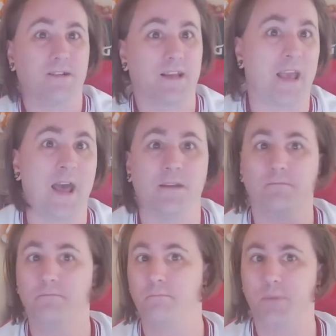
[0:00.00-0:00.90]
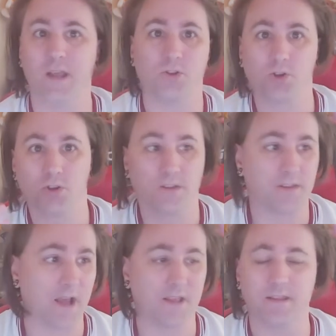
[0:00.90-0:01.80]
Again, pitch
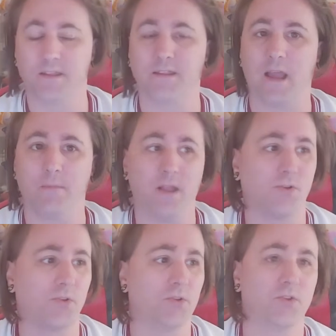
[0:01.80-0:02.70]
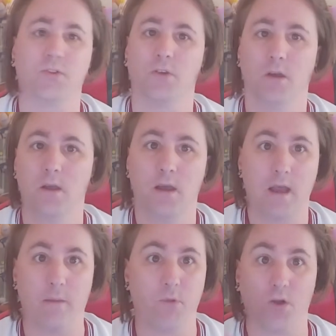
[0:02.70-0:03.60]
sizes and dimensions.
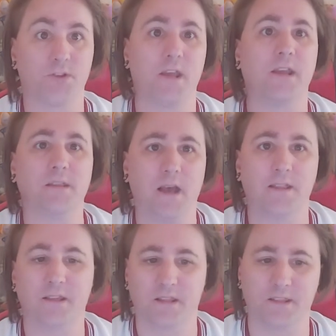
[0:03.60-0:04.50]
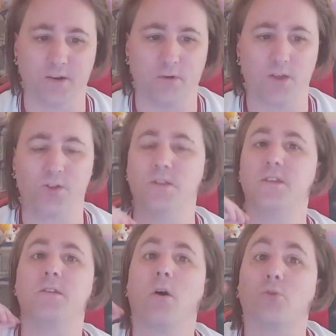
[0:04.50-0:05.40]
I'm not taking that into consideration. This
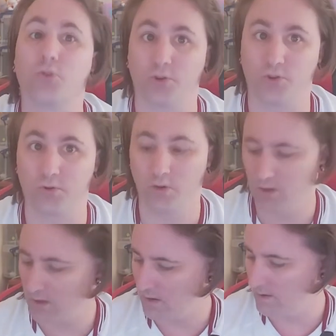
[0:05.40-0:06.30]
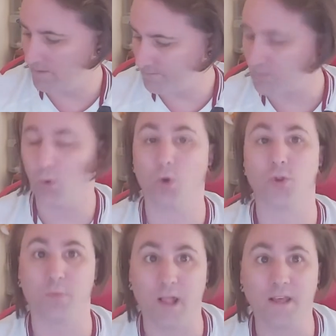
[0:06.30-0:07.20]
is all just other
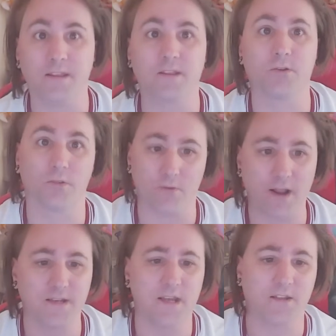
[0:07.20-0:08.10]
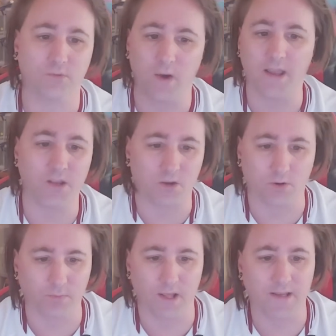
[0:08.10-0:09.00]
places and other ideas of where you
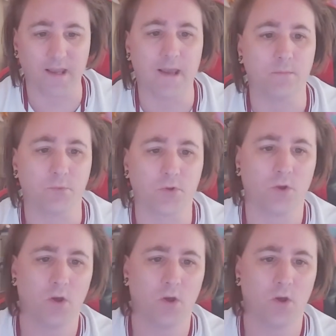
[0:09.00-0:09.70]
could play games.